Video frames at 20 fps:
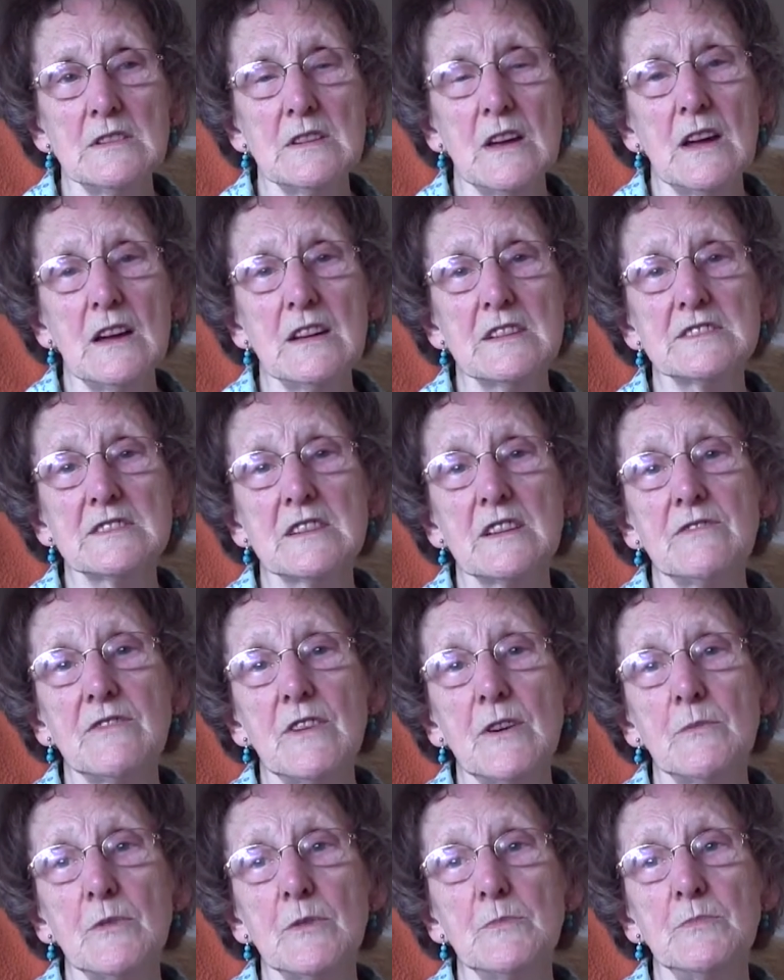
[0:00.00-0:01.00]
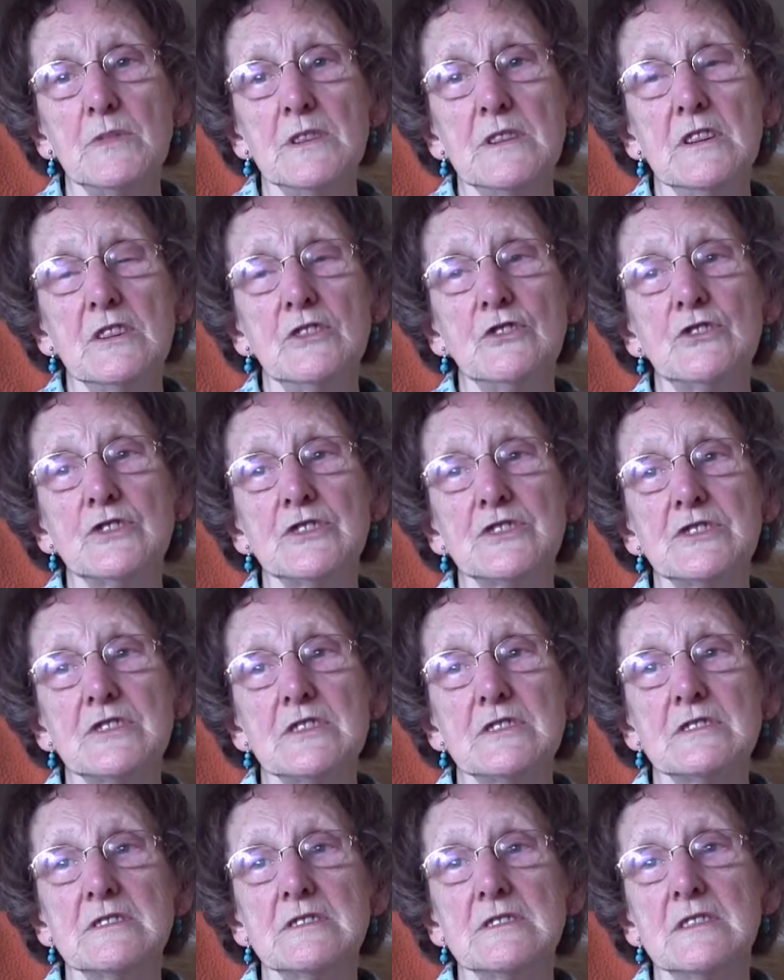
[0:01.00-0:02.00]
to ask if I would be
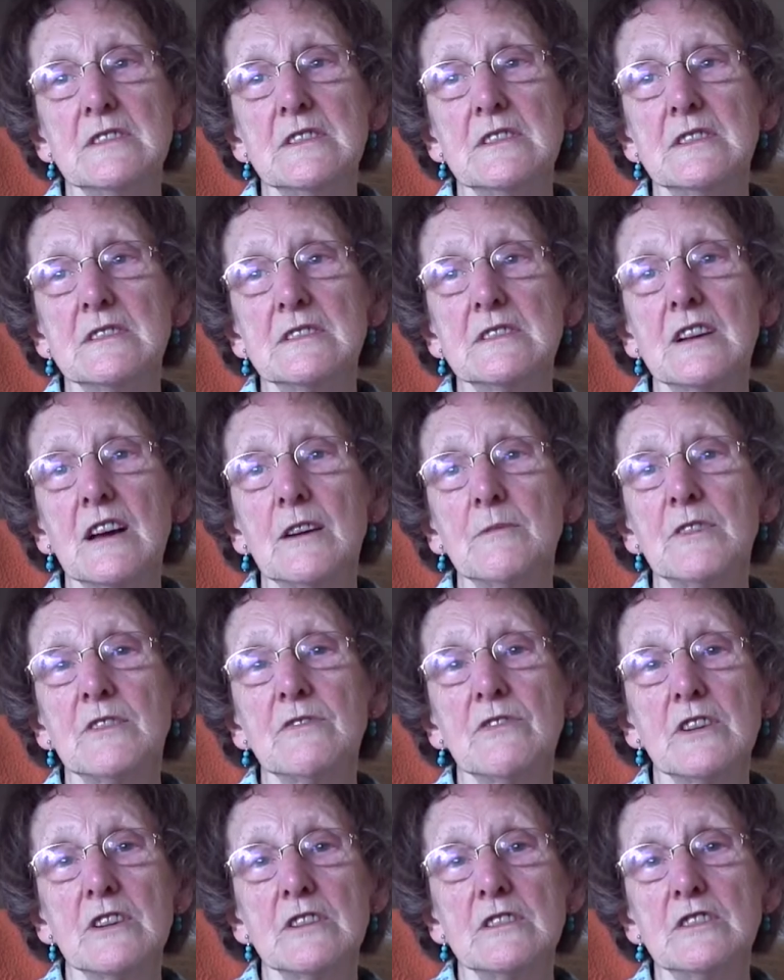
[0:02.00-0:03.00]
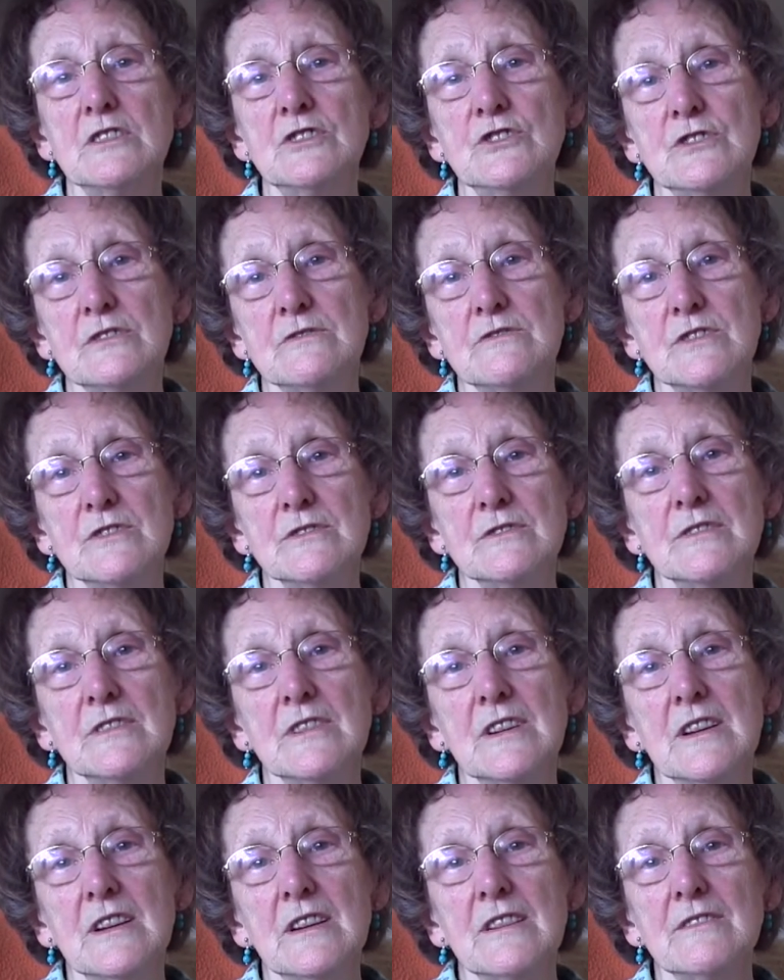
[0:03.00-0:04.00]
interested in coming for an interview
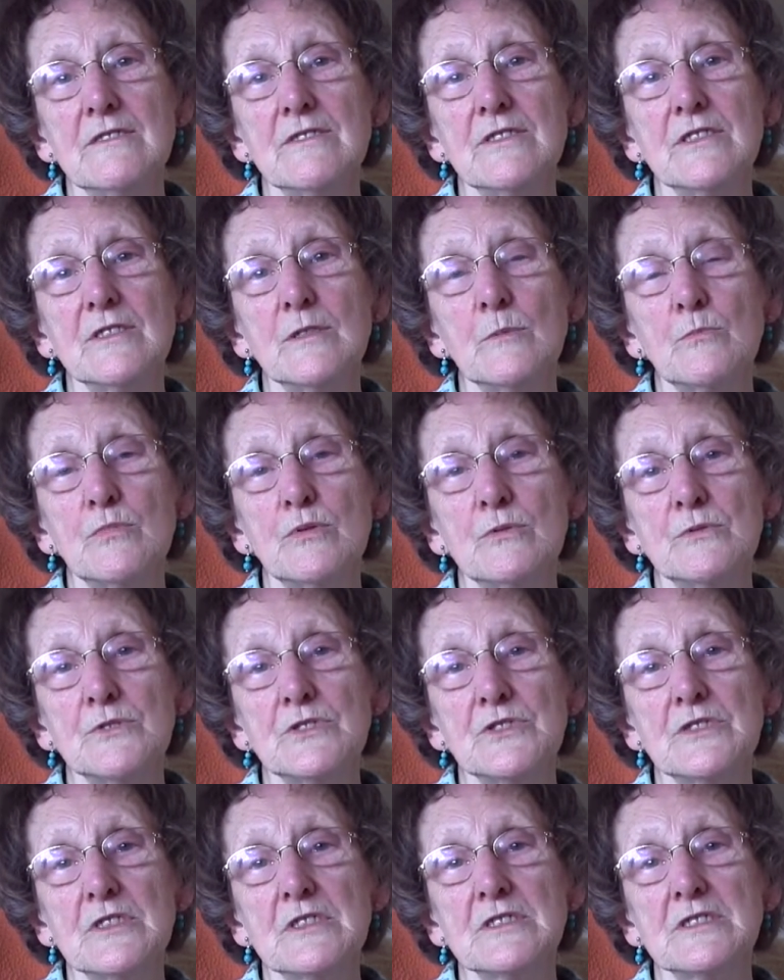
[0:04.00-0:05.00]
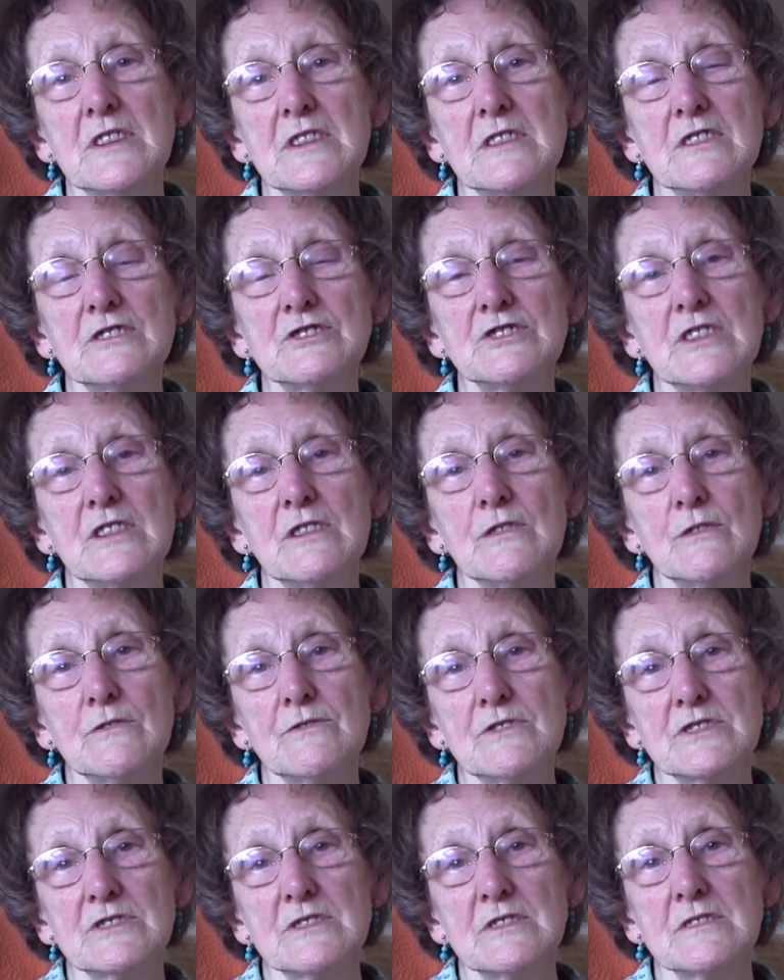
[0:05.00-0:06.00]
for a post as a nursing
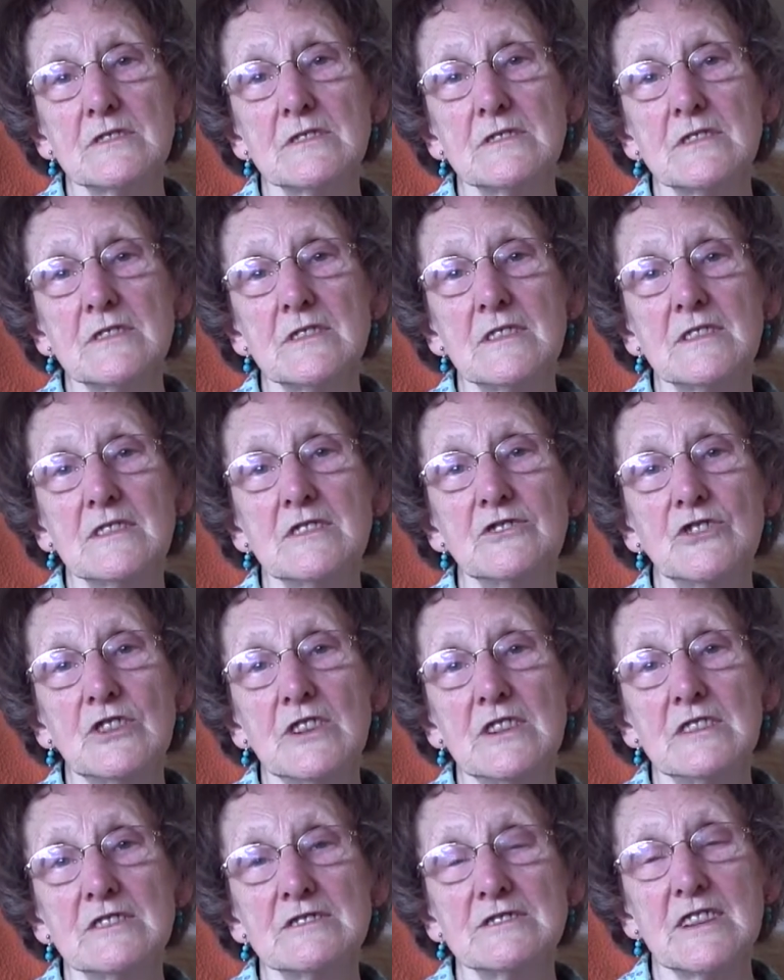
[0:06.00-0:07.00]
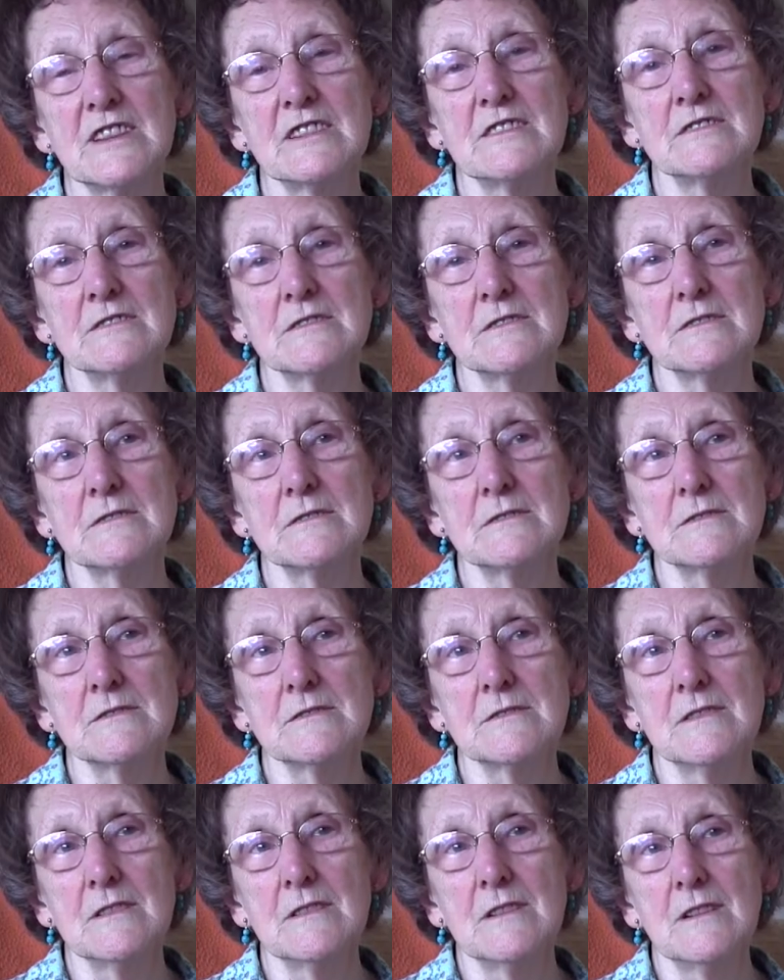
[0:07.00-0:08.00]
officer at the training centre.
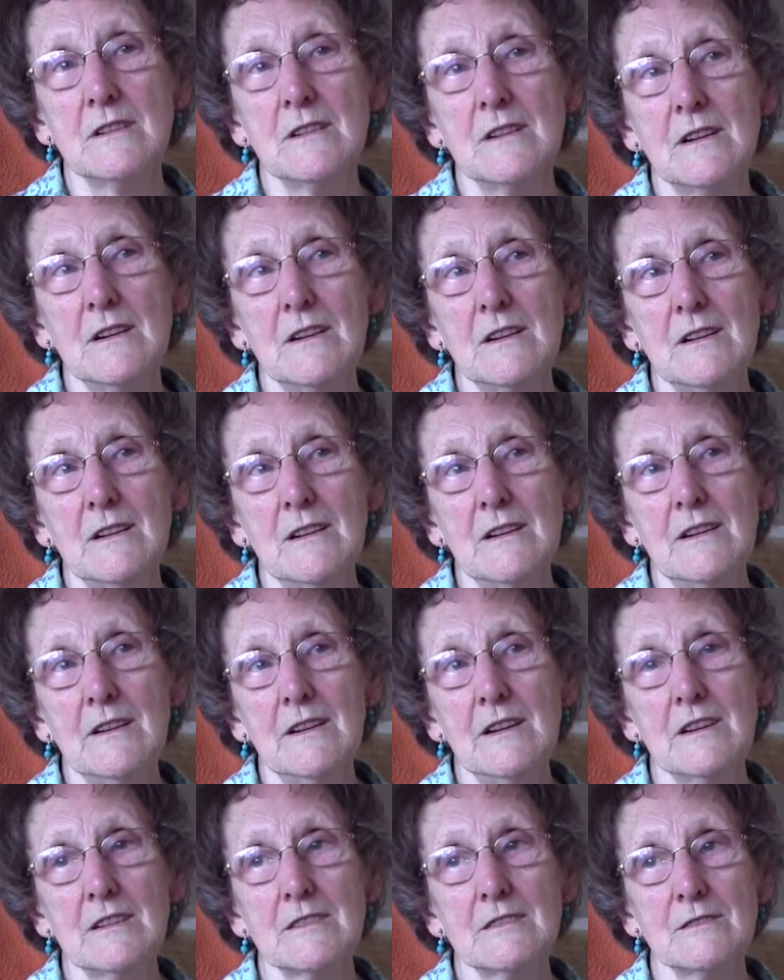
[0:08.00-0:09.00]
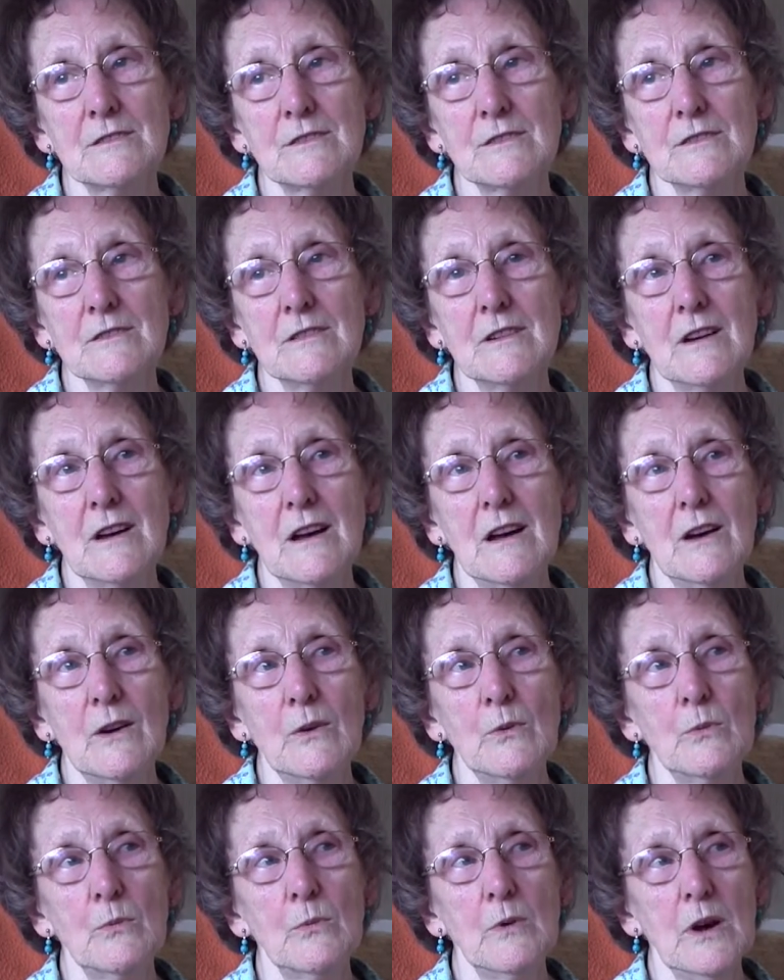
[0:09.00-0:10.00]
And I thought,
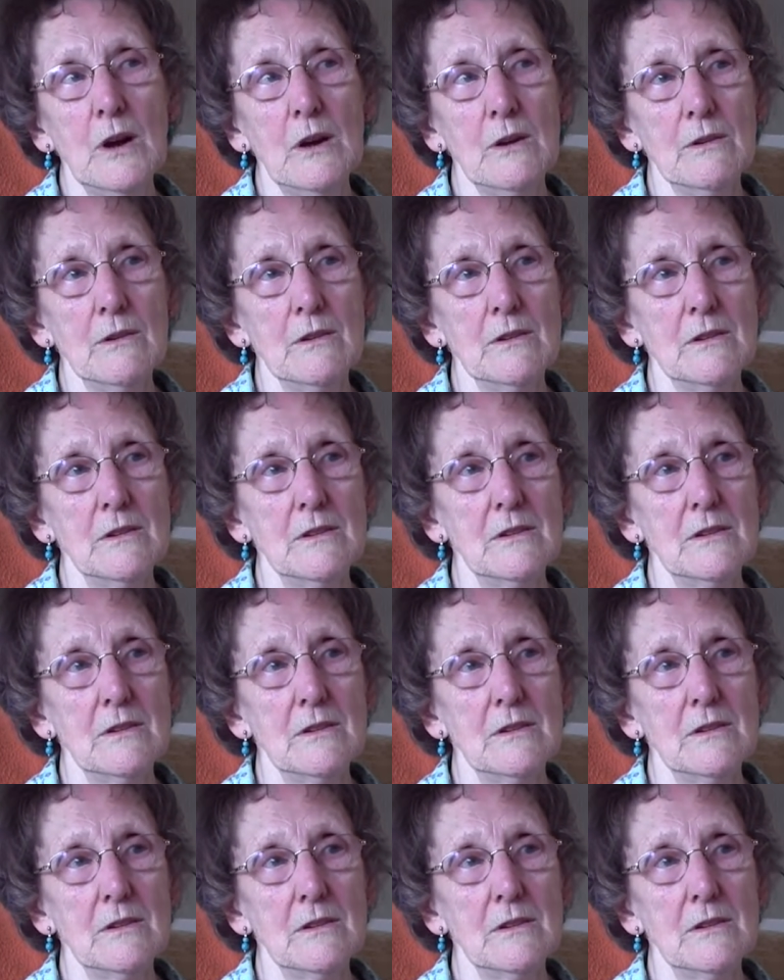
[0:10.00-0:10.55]
wow.